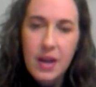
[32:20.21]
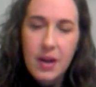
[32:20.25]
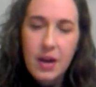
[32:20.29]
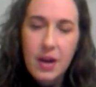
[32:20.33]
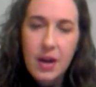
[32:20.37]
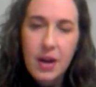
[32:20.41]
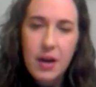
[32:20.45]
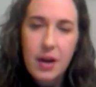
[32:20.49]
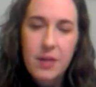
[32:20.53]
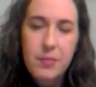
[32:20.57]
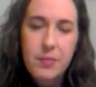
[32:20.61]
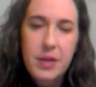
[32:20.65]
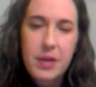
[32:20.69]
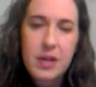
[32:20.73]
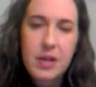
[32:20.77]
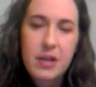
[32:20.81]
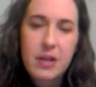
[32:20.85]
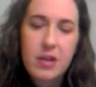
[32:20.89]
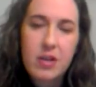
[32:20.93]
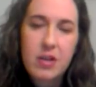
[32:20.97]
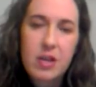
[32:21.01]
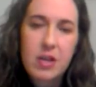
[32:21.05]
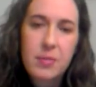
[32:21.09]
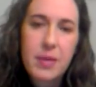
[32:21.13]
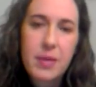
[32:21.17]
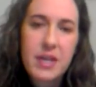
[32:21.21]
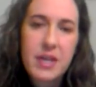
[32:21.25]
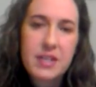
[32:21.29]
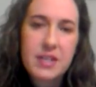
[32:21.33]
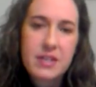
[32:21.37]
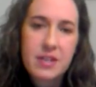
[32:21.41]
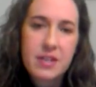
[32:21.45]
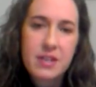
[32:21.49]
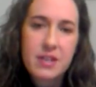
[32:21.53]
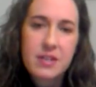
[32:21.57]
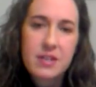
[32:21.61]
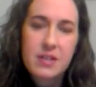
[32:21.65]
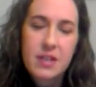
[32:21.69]
on a yearly
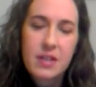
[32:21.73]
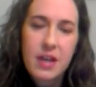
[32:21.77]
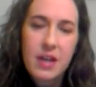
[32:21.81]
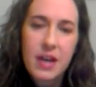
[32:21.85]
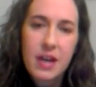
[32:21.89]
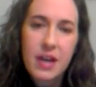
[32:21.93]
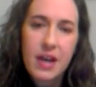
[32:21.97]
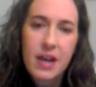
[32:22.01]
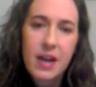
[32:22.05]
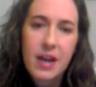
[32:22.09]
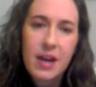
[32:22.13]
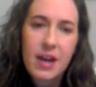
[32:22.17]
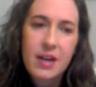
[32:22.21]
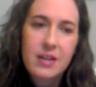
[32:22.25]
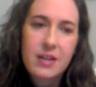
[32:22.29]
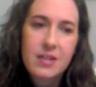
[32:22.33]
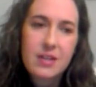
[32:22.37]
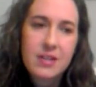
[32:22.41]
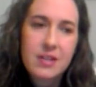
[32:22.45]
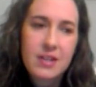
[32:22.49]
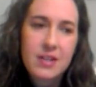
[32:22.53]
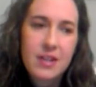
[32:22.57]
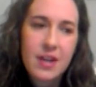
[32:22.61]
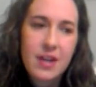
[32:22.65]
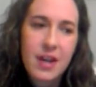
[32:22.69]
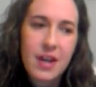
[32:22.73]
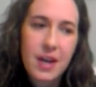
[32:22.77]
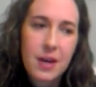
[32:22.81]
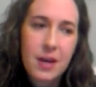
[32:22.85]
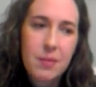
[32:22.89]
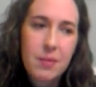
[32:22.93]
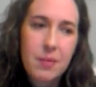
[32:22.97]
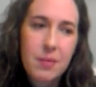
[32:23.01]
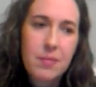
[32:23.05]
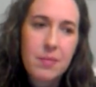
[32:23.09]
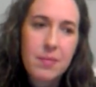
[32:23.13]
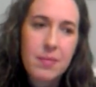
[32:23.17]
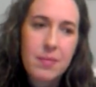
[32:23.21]
basis. And
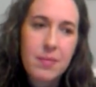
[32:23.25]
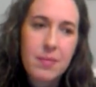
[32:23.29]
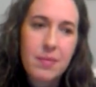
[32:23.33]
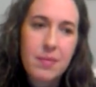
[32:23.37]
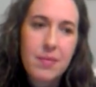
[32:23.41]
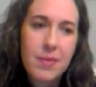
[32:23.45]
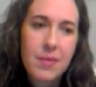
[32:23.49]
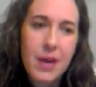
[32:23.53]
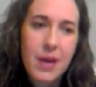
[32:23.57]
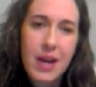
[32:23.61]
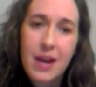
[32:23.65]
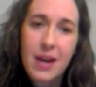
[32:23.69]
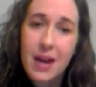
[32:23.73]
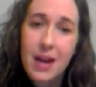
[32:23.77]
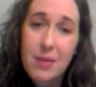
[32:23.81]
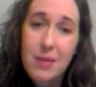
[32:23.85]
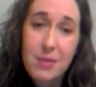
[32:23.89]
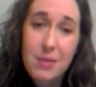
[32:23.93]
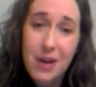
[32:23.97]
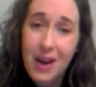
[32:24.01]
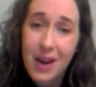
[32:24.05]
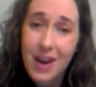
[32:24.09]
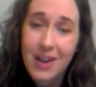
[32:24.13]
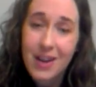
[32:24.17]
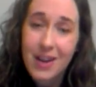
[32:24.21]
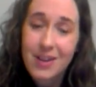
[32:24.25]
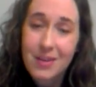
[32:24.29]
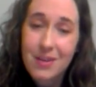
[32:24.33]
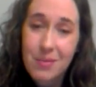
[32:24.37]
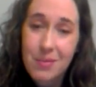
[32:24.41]
I'm not,